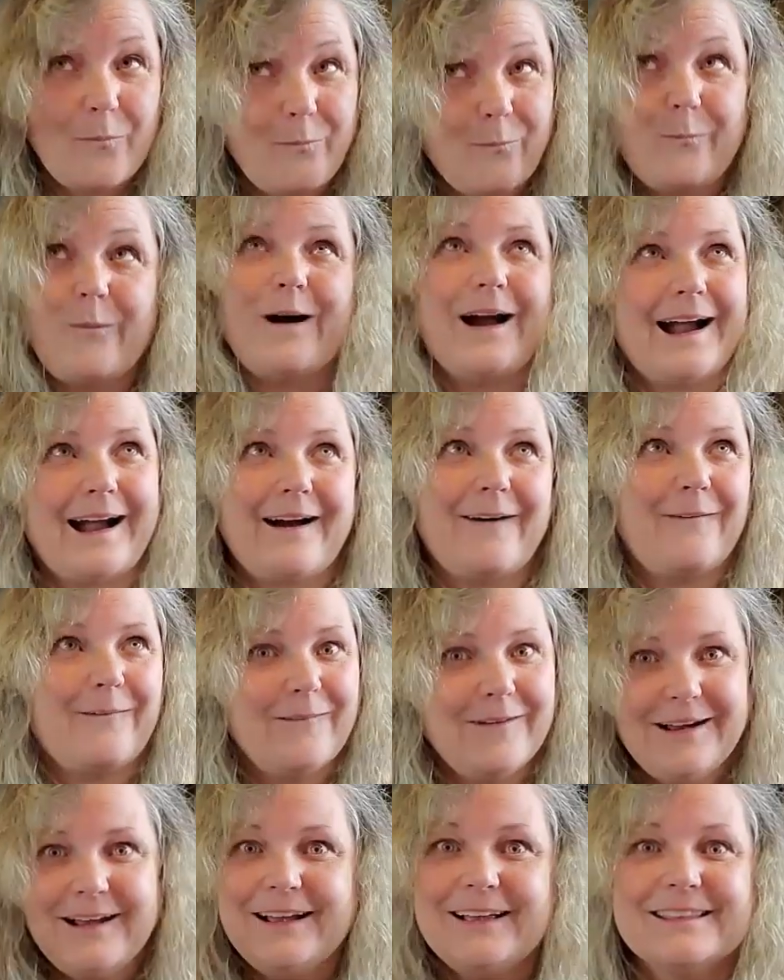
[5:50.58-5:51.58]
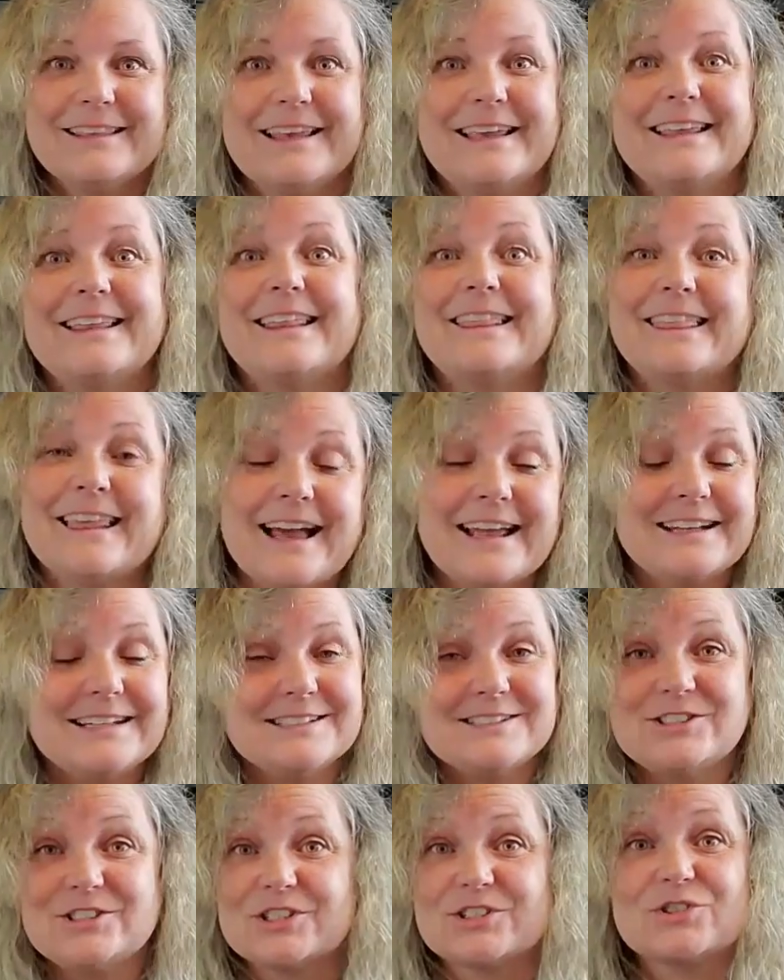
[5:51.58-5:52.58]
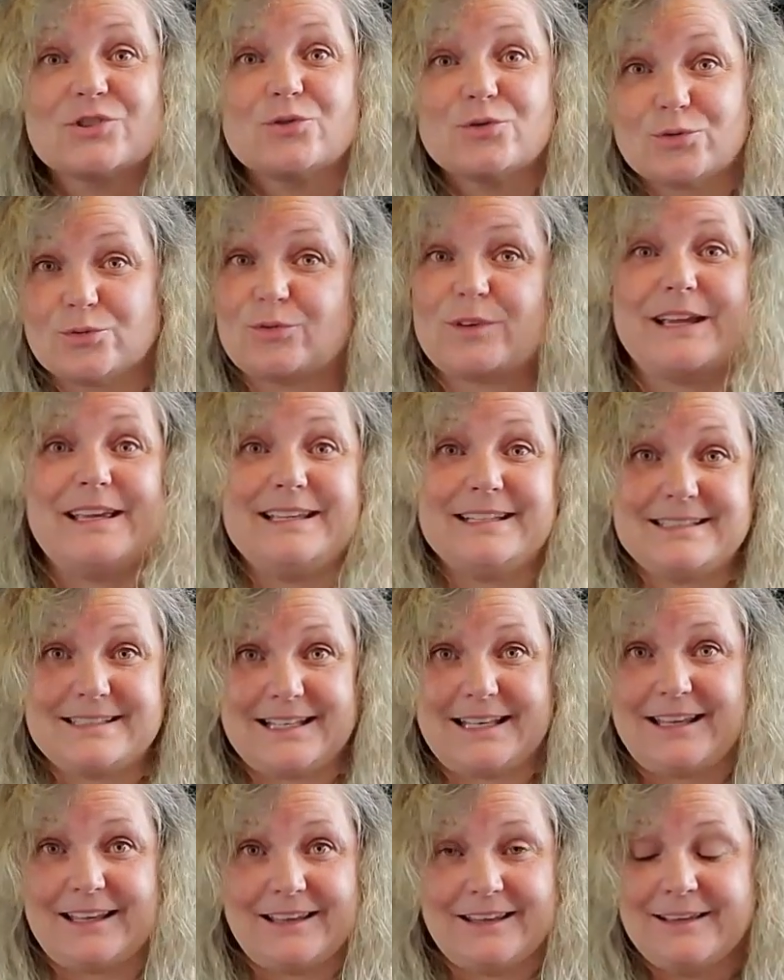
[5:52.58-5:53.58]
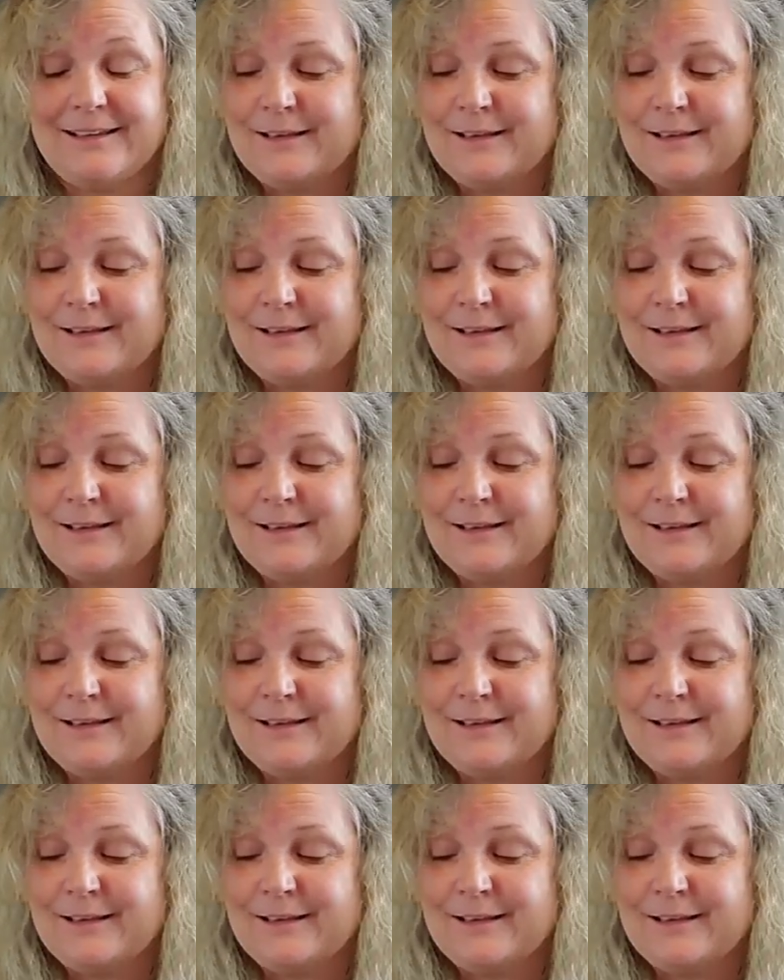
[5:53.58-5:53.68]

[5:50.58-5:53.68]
wow like that is just crazy